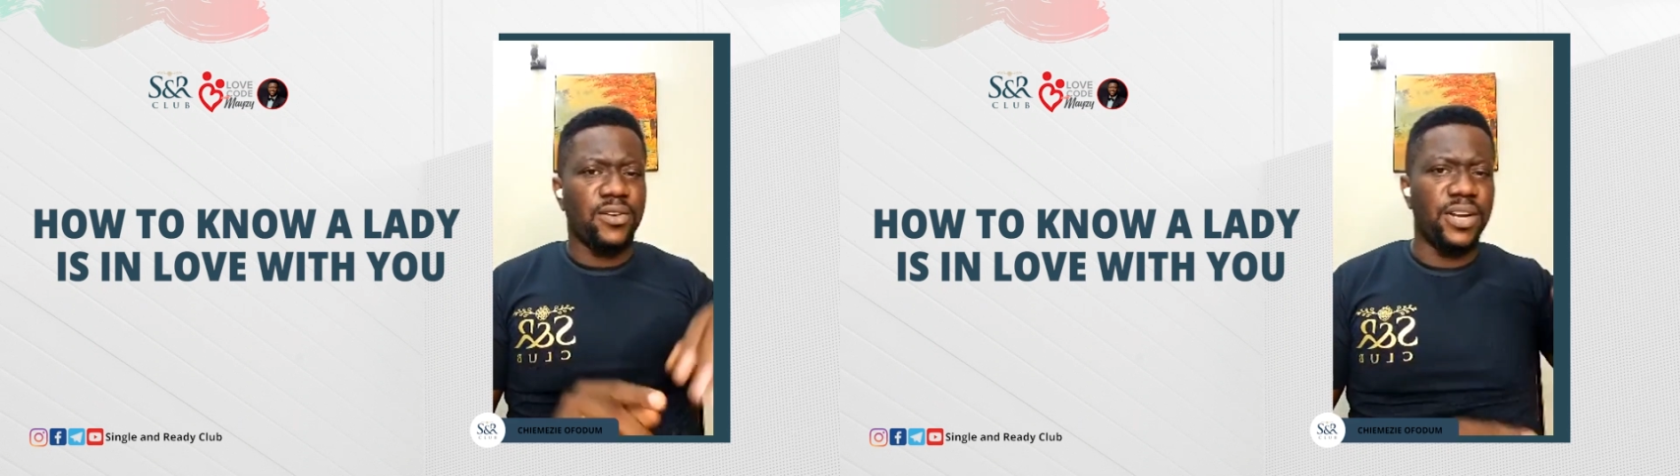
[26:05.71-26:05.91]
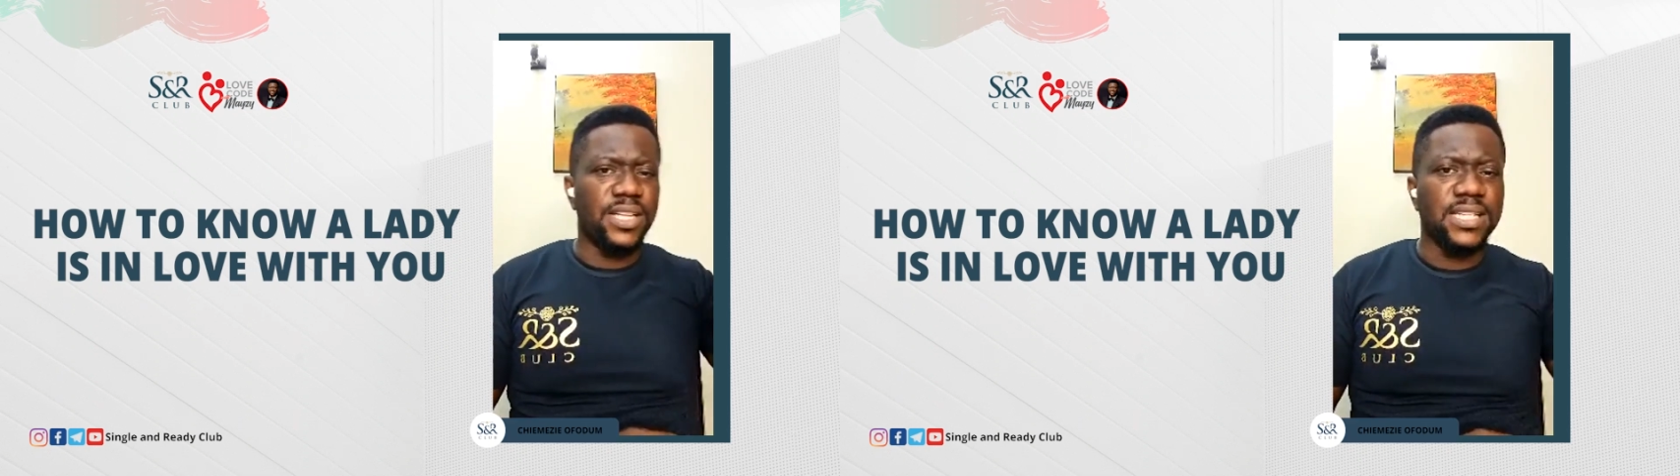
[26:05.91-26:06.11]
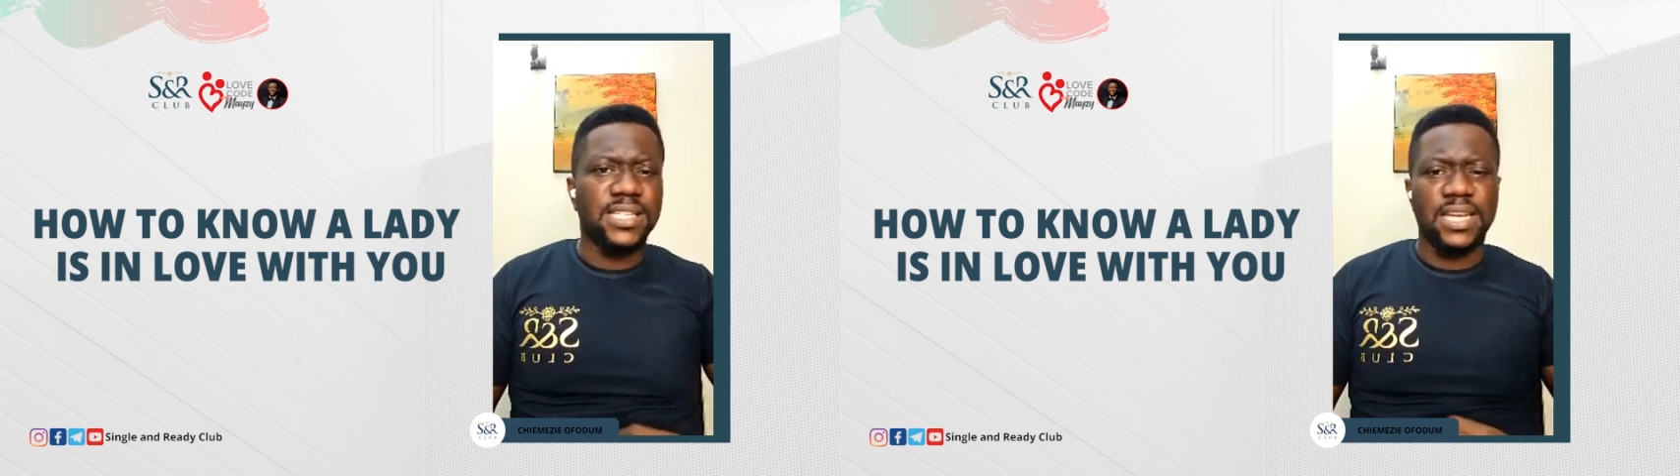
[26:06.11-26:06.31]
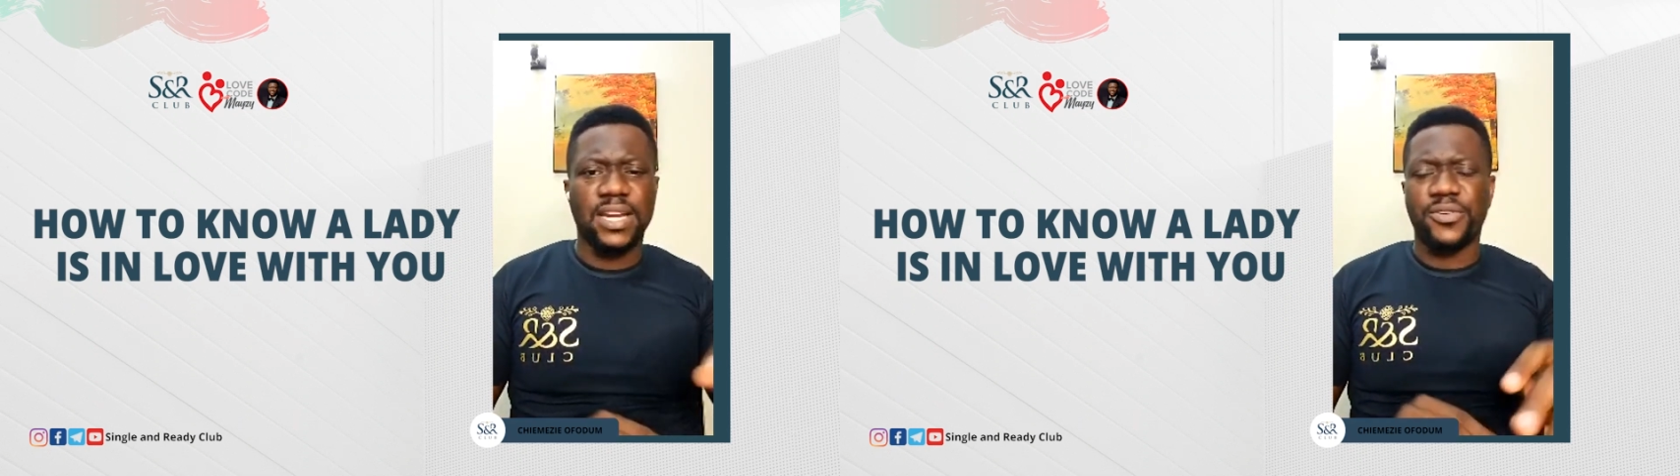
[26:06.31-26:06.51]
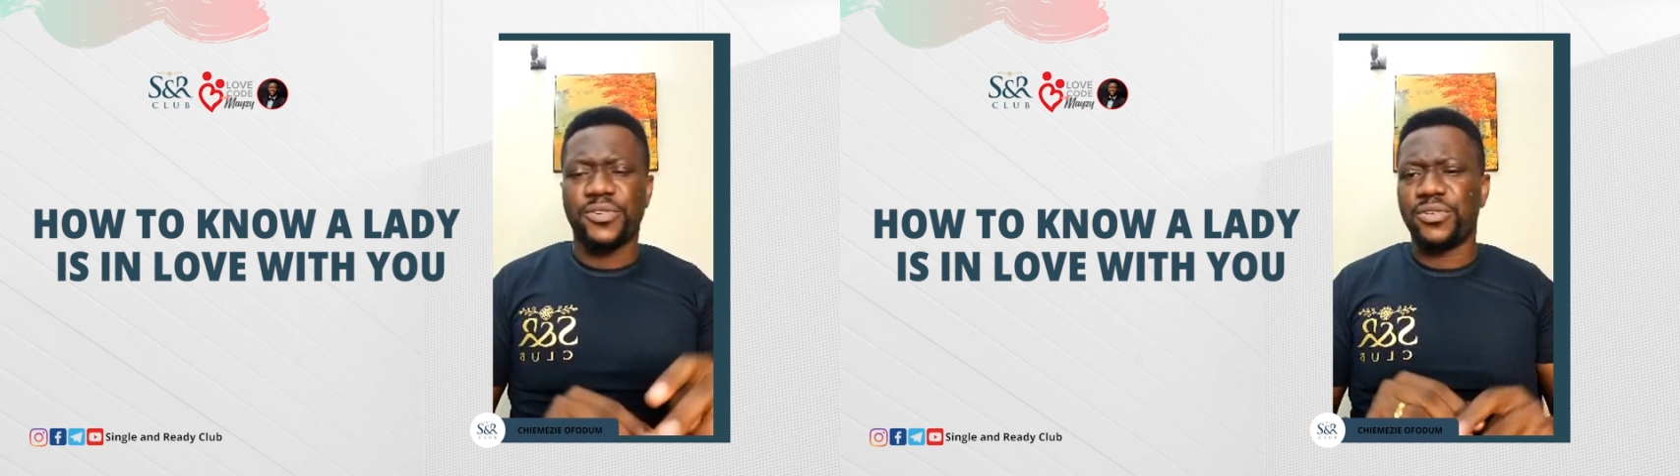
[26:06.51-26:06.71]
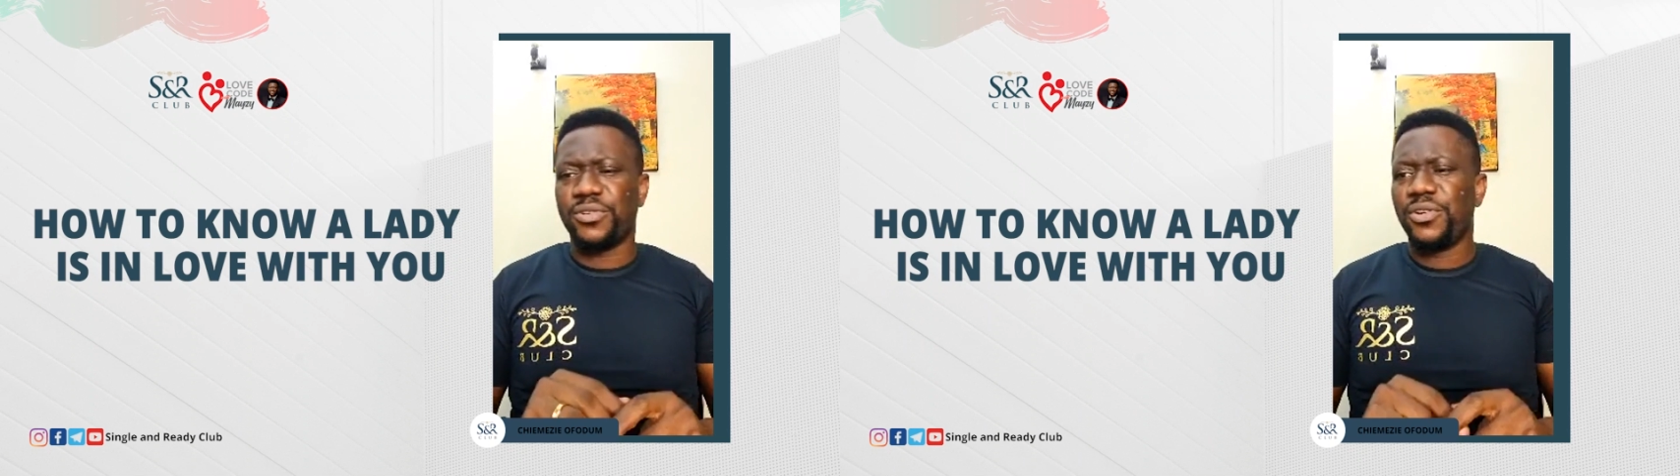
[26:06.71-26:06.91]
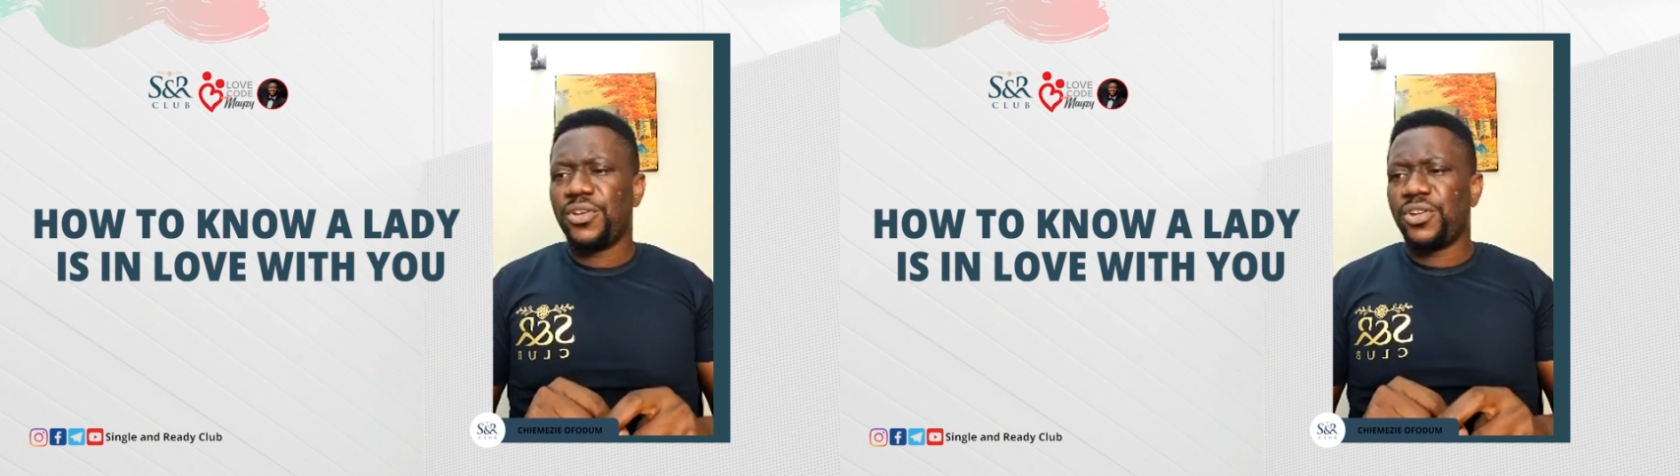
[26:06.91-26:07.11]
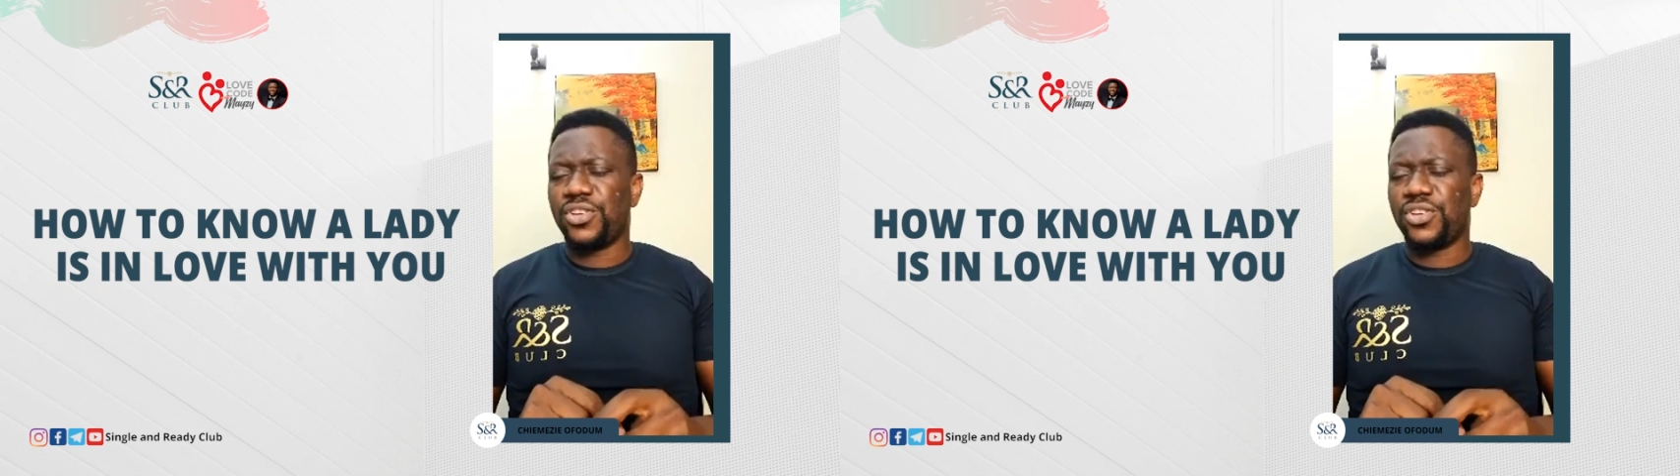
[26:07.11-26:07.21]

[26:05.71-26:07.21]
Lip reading: create a scenario,